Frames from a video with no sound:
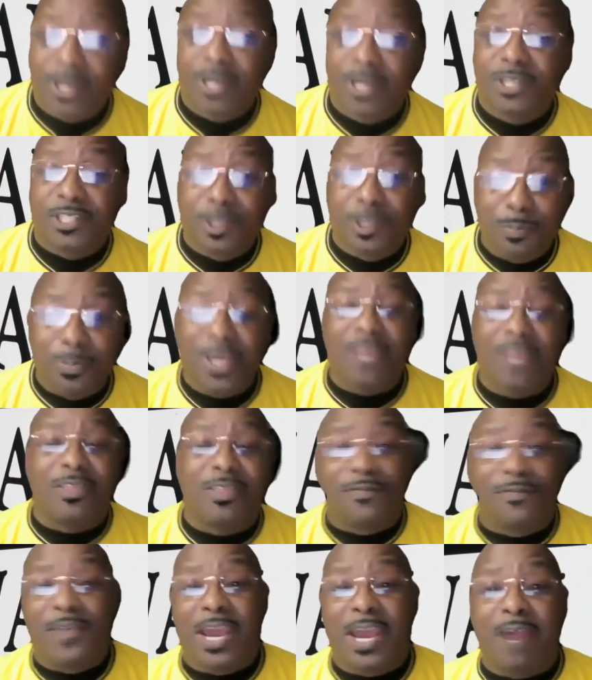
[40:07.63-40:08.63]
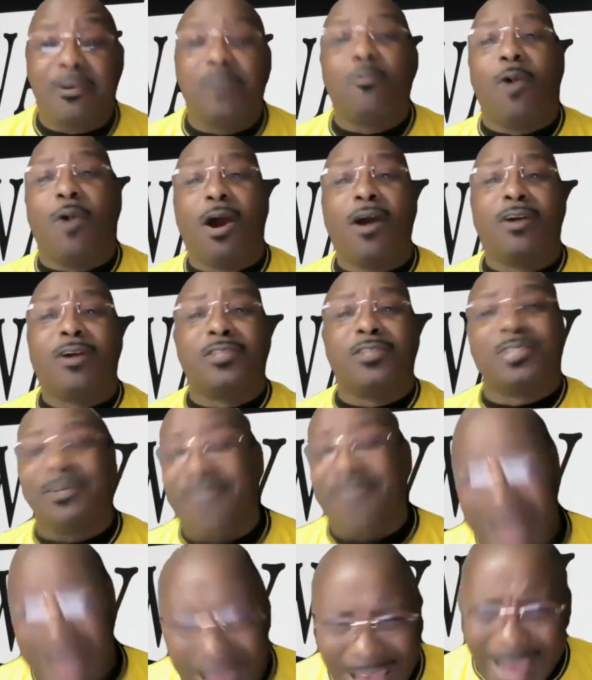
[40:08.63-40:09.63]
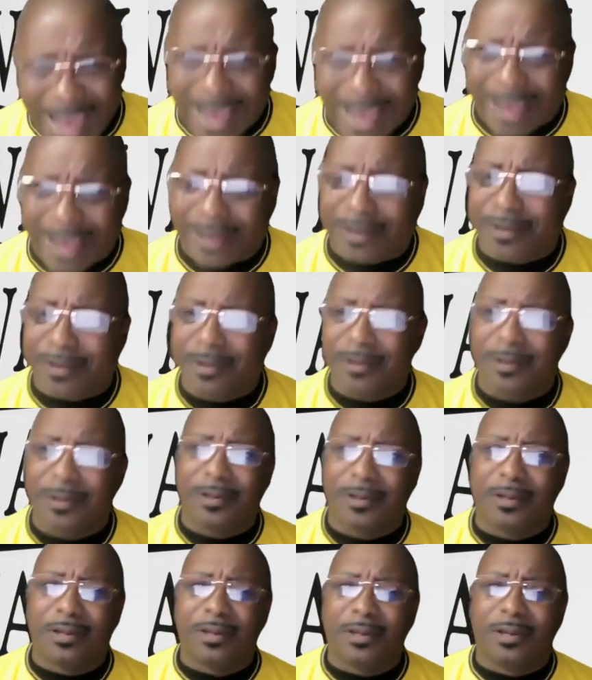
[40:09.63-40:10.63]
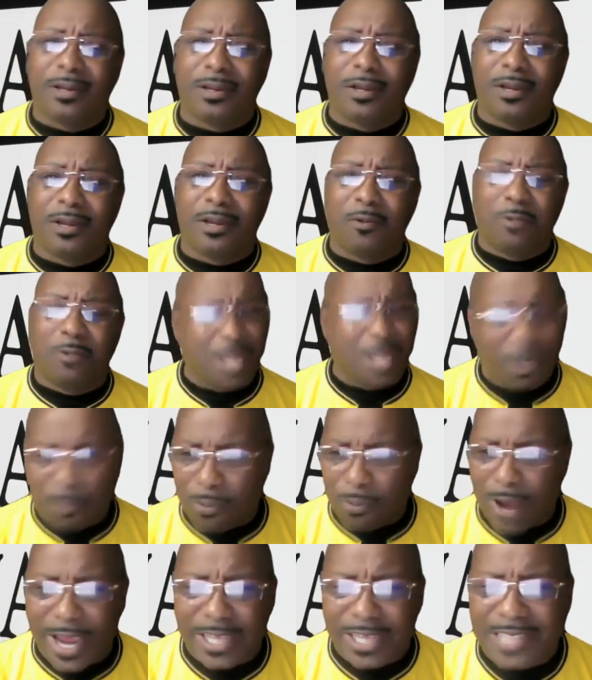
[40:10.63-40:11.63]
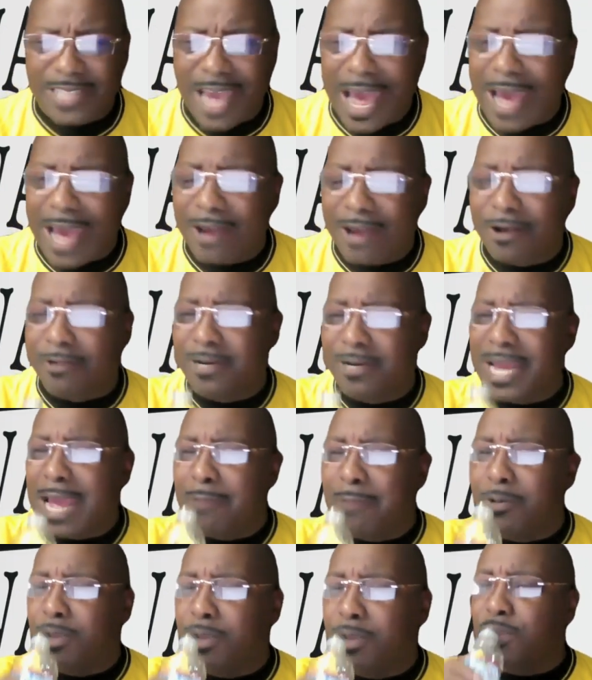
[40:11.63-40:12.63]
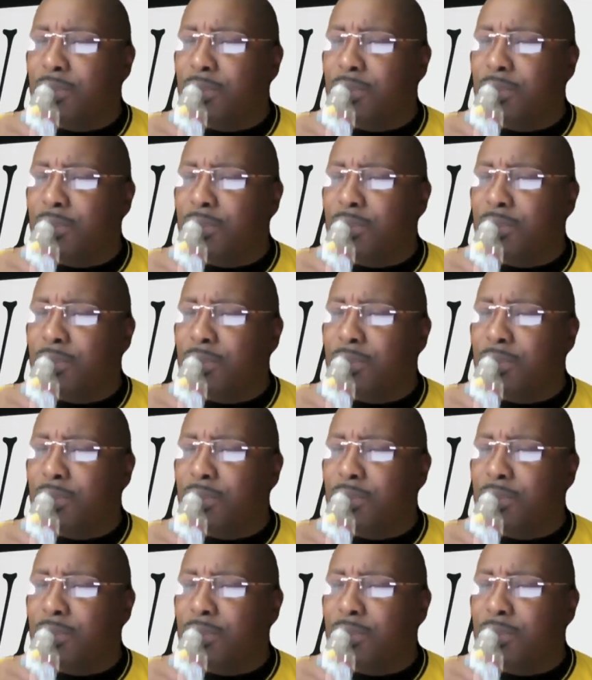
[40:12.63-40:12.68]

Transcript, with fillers: to be the very words of God. We can praise God on that one.